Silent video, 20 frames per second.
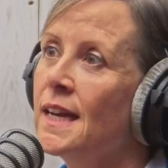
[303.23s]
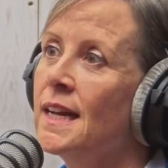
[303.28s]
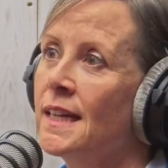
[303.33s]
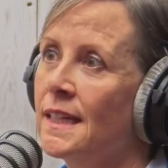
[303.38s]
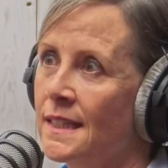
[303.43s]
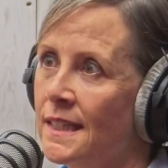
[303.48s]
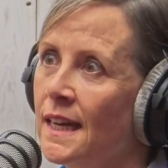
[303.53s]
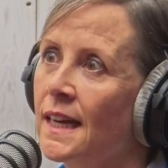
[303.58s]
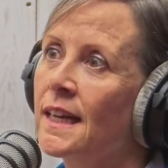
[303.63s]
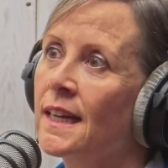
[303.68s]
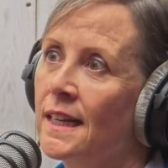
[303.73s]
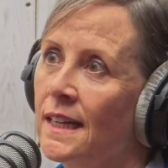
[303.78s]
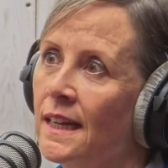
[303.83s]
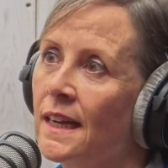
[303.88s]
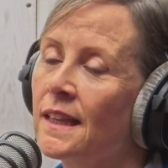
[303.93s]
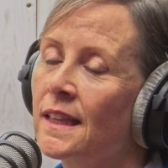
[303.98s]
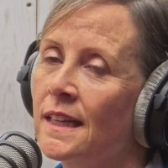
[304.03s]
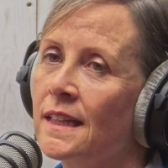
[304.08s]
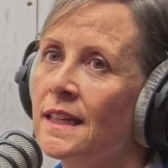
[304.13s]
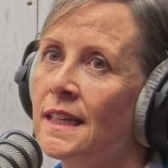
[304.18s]
Exactly. I
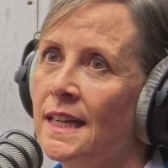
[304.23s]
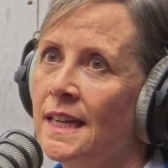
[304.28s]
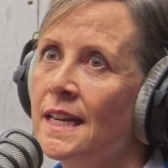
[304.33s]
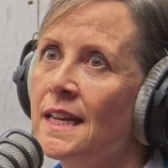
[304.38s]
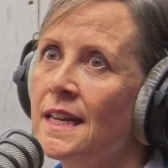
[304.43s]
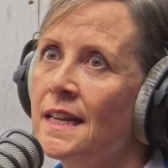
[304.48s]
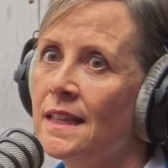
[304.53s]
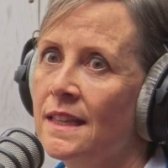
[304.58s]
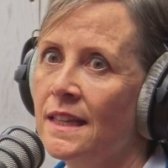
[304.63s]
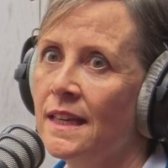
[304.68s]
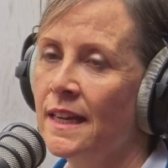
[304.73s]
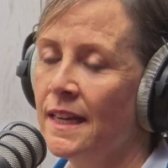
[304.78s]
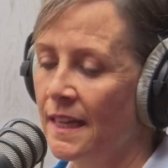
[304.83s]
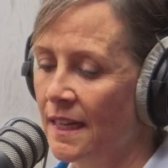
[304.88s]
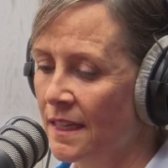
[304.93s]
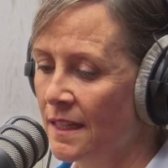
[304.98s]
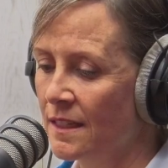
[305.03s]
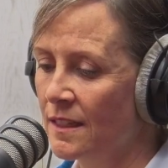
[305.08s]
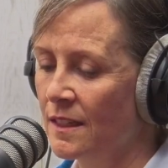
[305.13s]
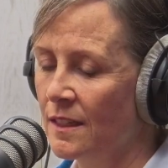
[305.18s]
think the key thing
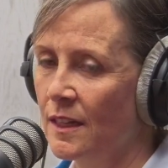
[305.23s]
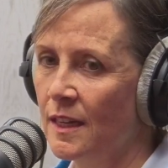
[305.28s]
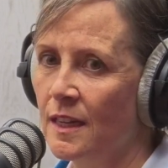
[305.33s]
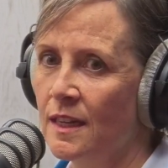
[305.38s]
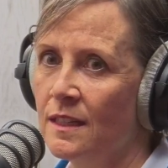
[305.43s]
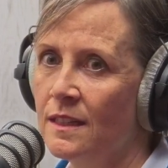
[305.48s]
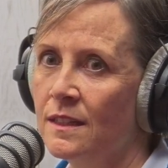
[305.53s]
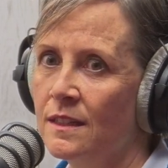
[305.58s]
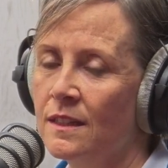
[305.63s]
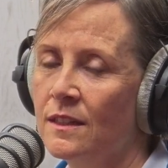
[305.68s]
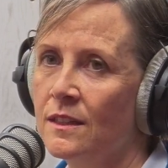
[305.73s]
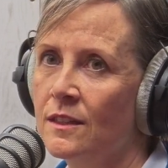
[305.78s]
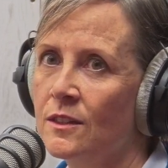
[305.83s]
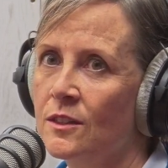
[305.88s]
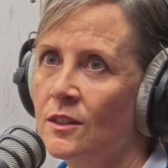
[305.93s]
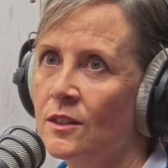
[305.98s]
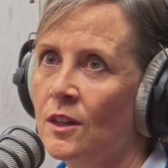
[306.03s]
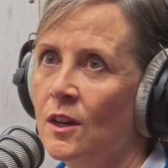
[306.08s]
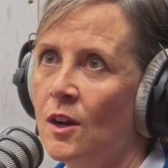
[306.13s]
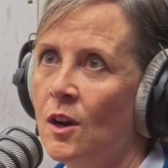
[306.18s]
is
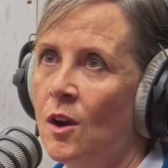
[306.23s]
that